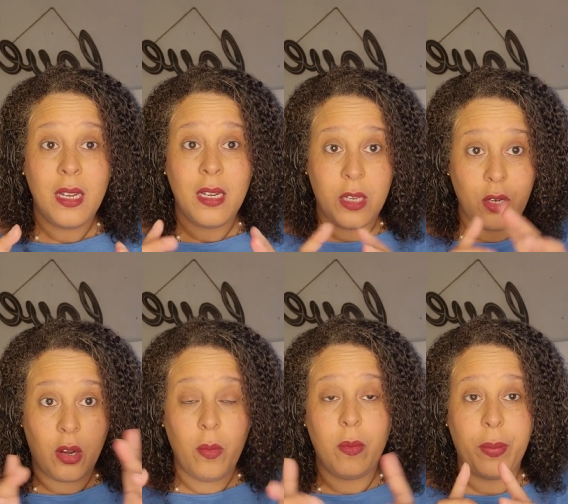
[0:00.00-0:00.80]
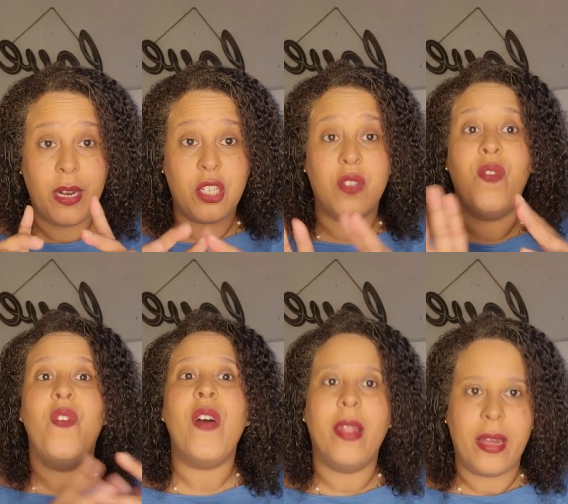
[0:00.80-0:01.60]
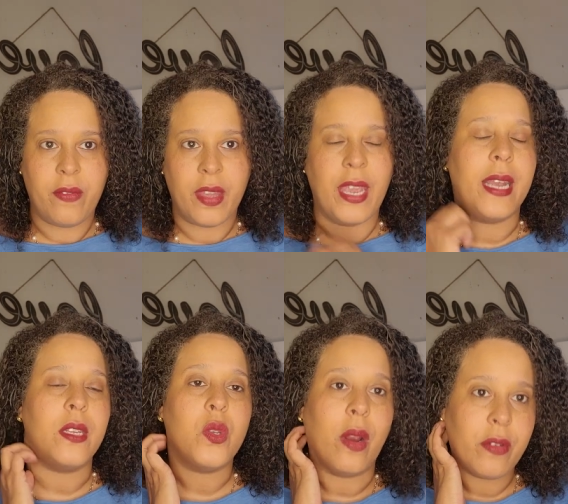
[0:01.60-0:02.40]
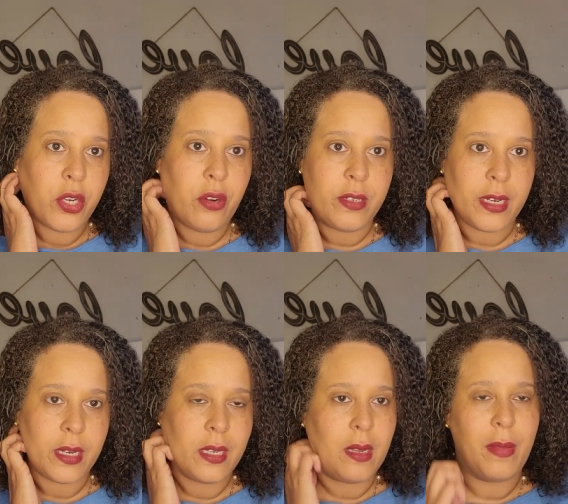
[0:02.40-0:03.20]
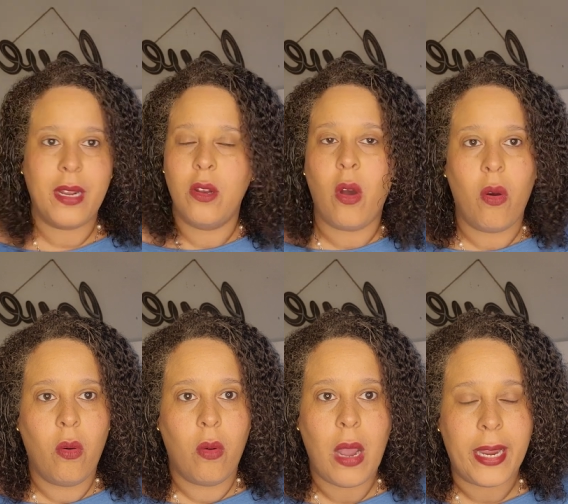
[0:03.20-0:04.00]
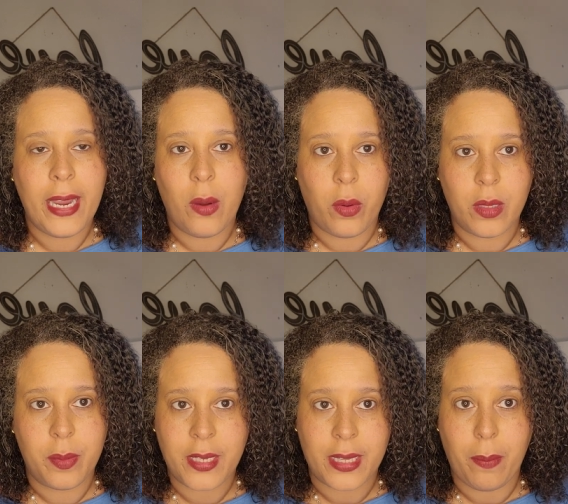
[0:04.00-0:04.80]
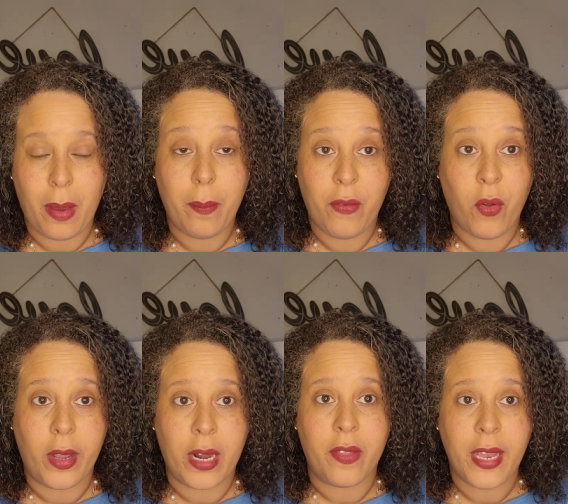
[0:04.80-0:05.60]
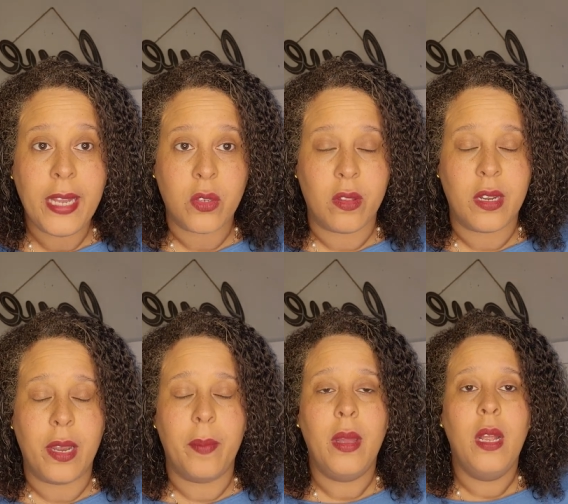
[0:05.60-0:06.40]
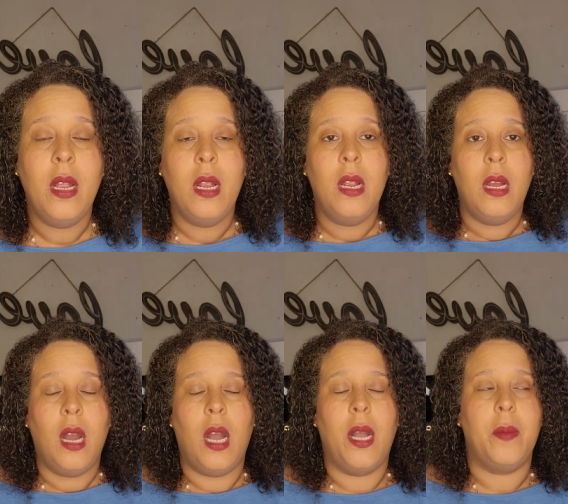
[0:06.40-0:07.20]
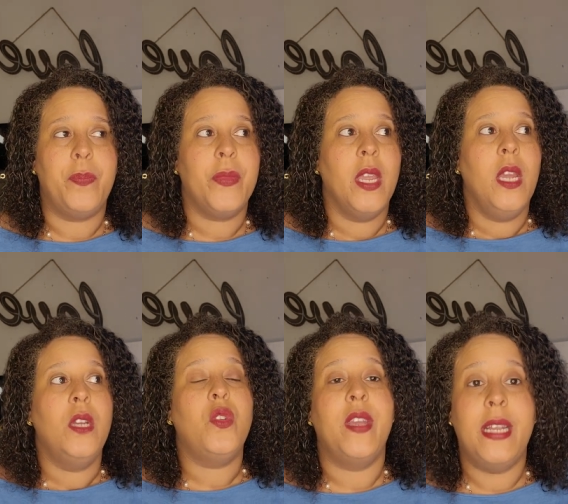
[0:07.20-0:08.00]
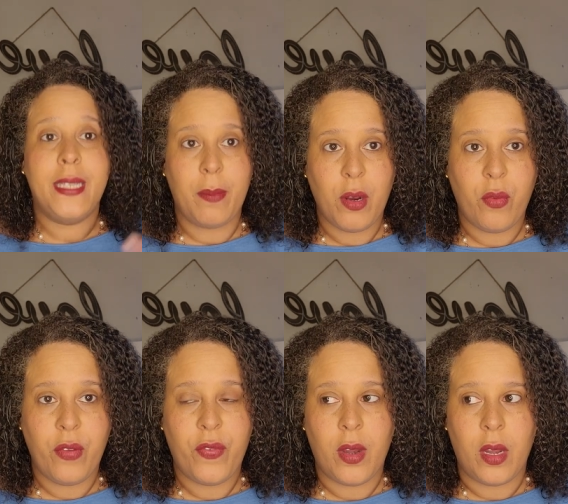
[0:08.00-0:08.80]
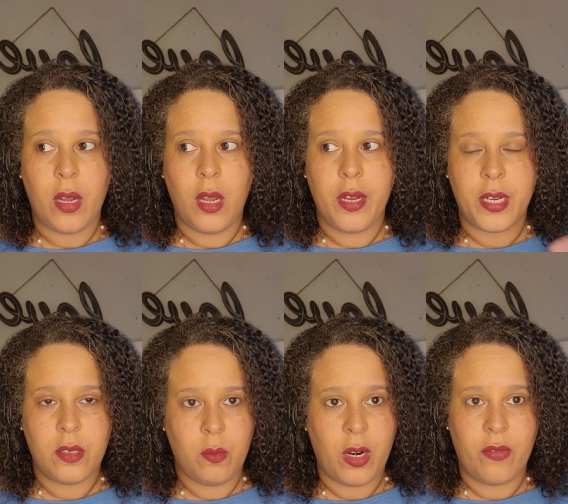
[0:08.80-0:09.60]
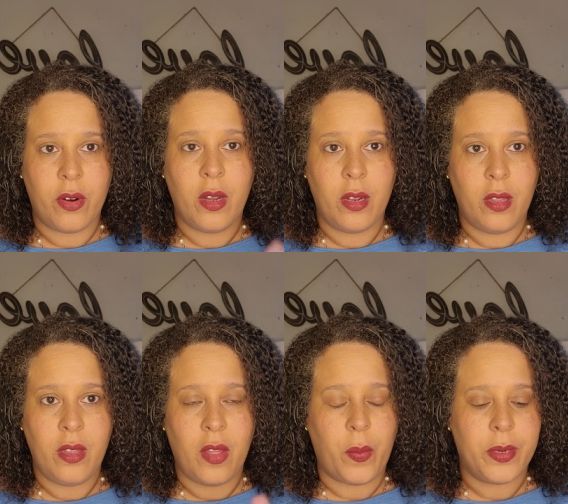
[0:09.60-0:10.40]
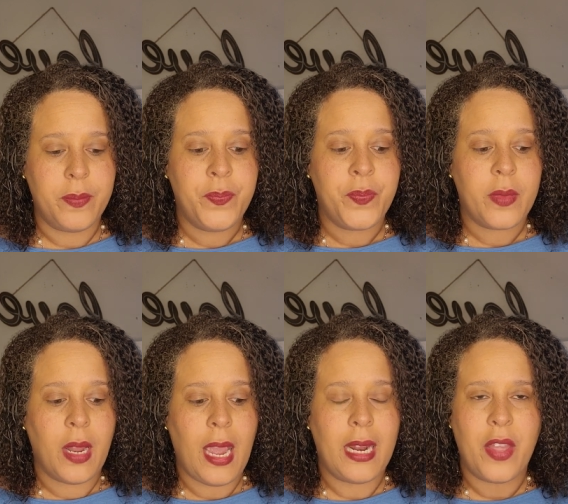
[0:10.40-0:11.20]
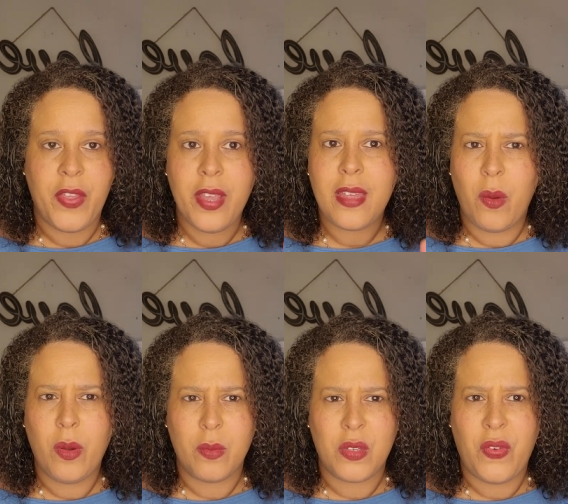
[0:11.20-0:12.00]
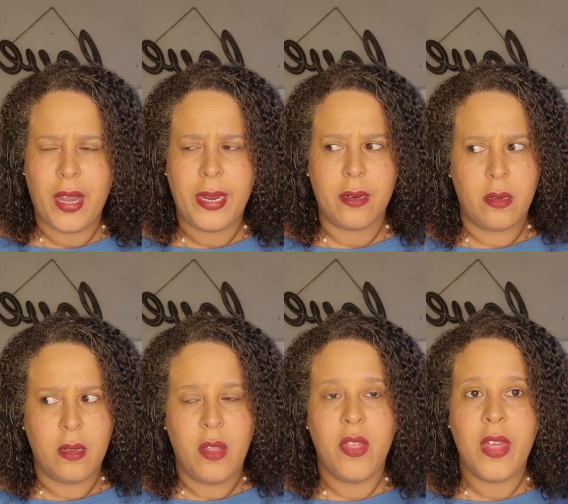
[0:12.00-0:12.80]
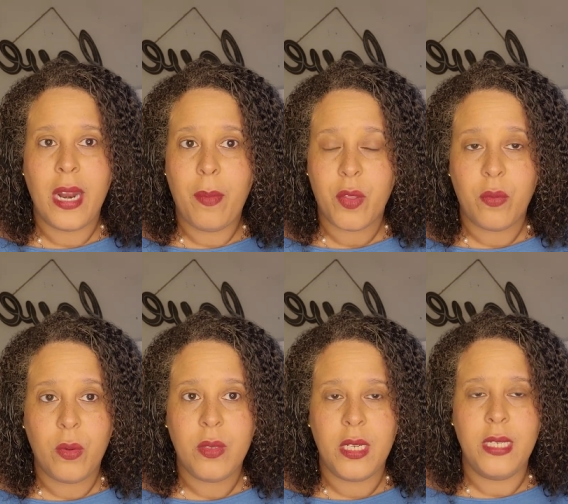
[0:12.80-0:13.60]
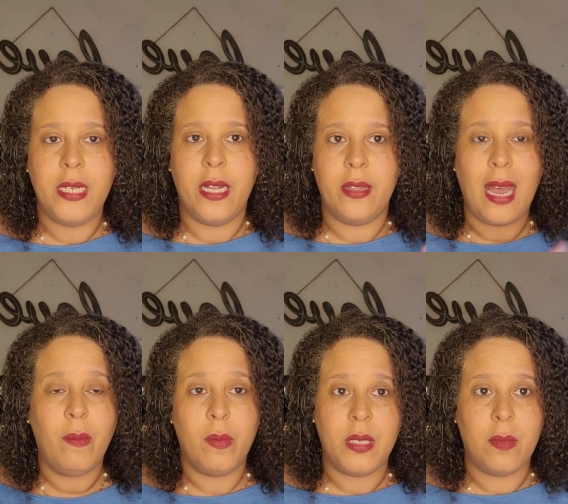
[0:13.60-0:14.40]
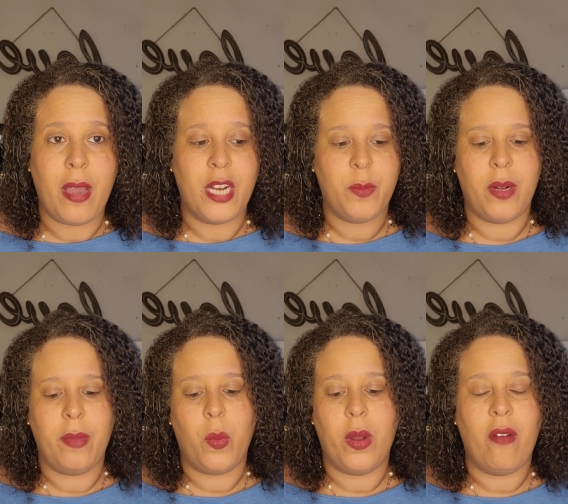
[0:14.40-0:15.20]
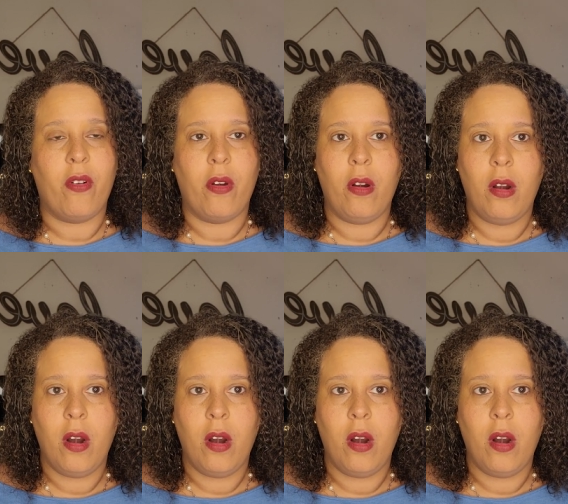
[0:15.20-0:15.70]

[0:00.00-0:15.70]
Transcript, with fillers: you know, but it just fell out of the case. So I returned it because I'm like, no, I can't wear a lipstick that might be falling out of the case all the time. Um, so then he sent me a reef, uh, a, whatever, uh, the other one. And I think that one was fine. Then I bought the Rose Indien. That one was smashed, but I'm like, whatever.